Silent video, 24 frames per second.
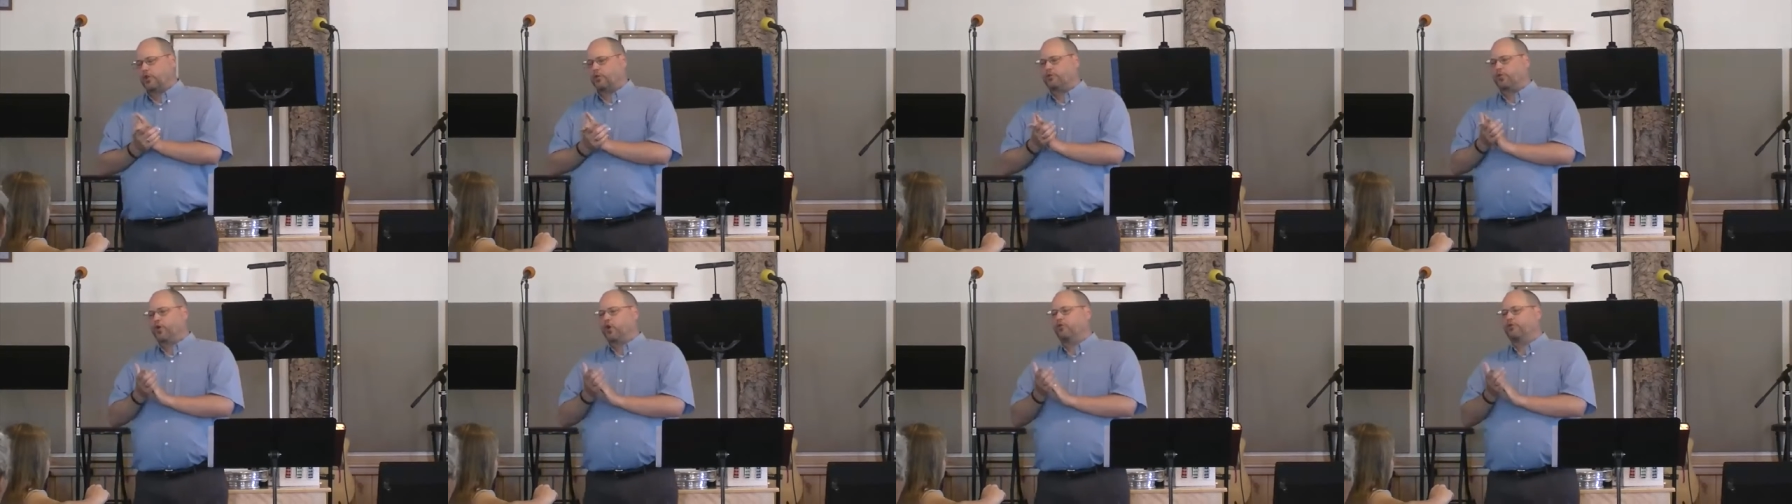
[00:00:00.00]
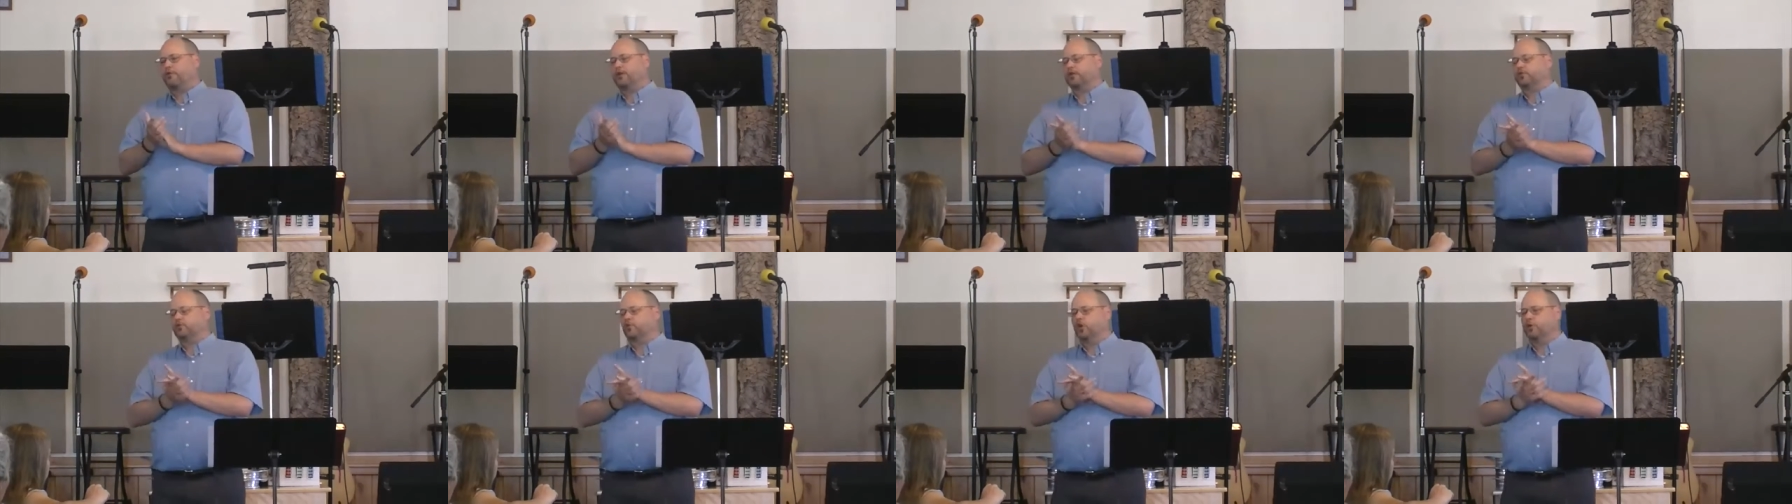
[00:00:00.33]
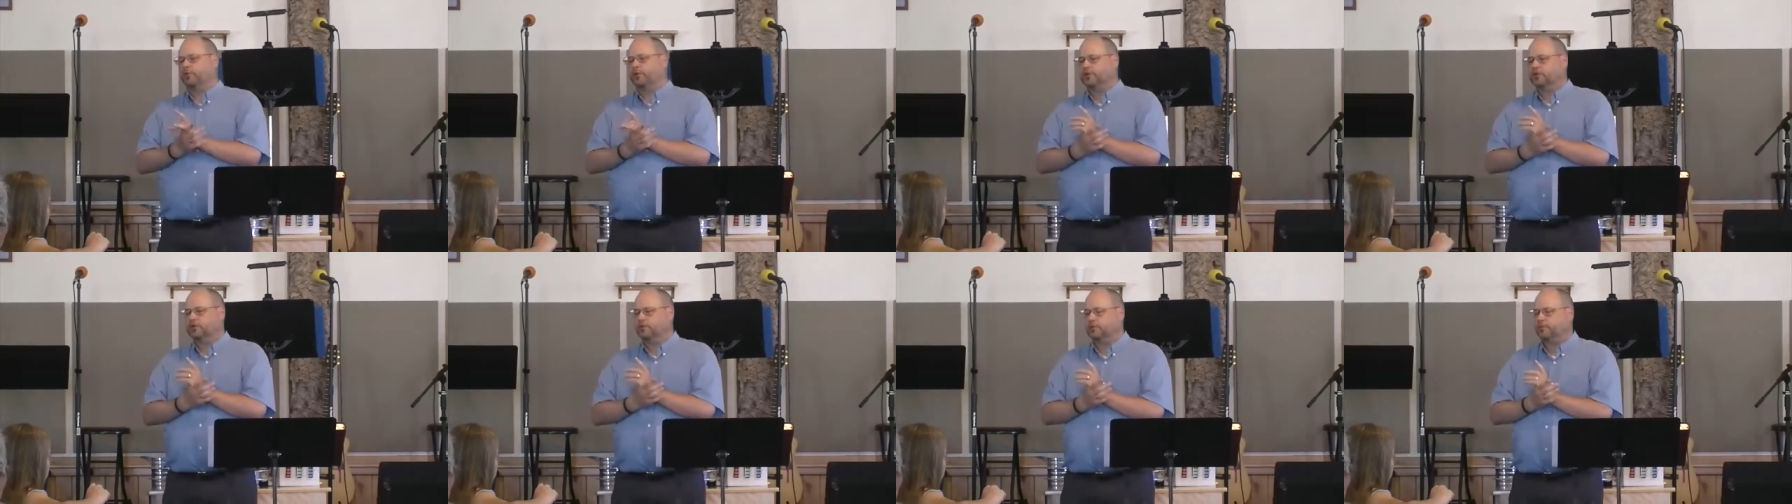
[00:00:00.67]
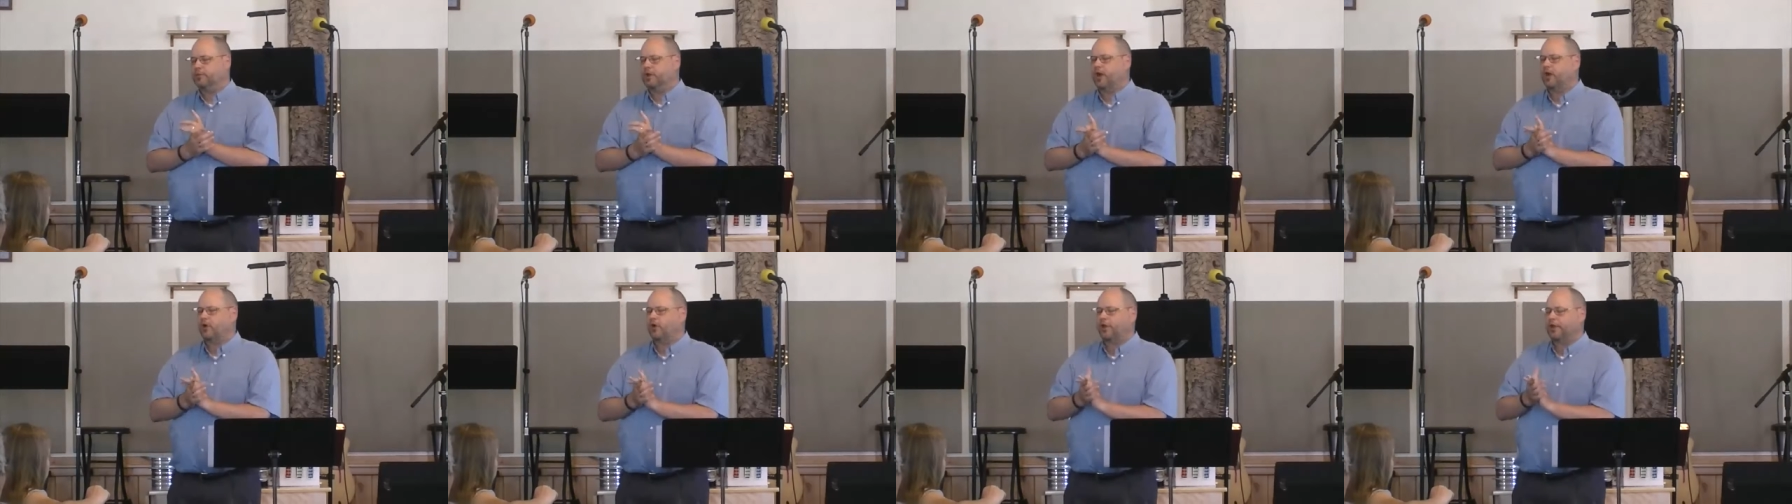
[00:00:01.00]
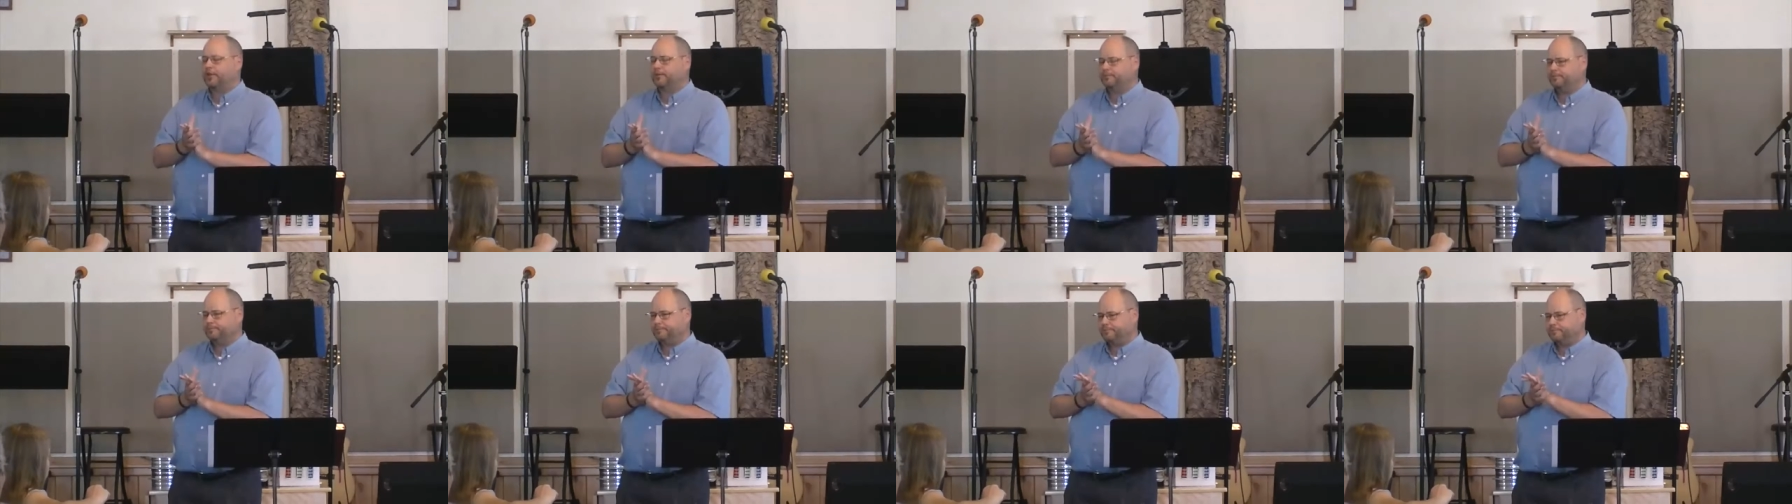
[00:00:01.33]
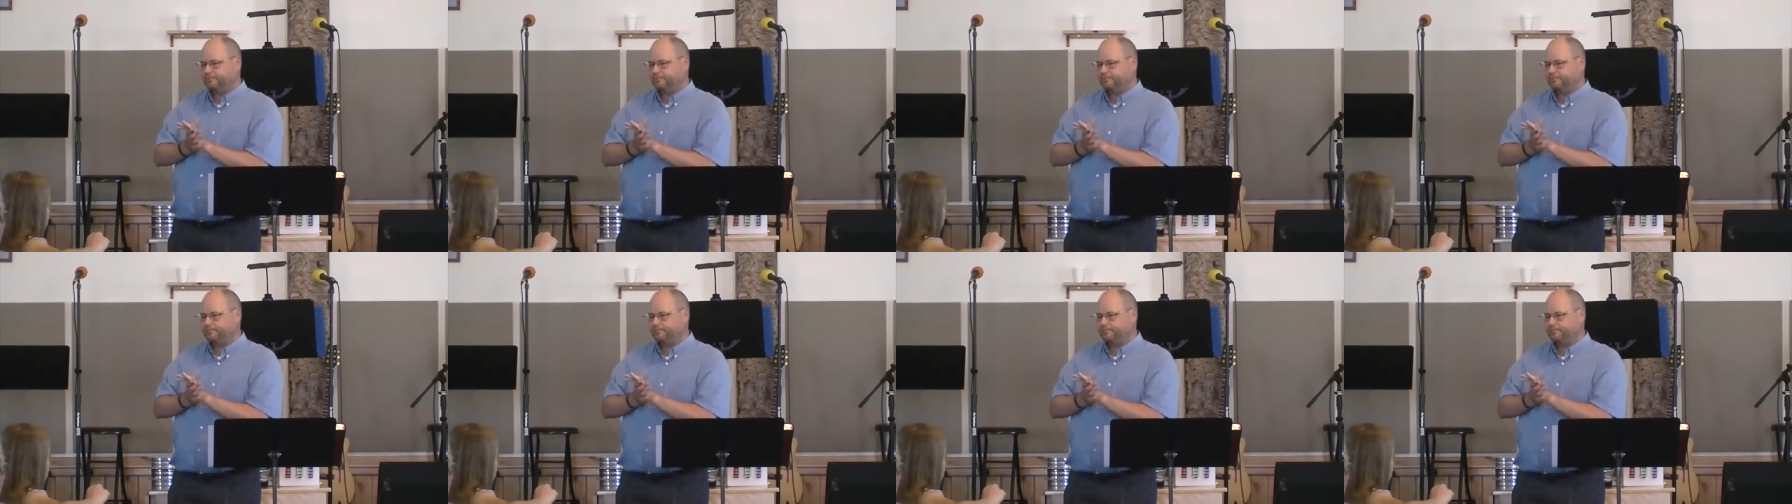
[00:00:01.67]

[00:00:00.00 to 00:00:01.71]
the perfect woman to marry.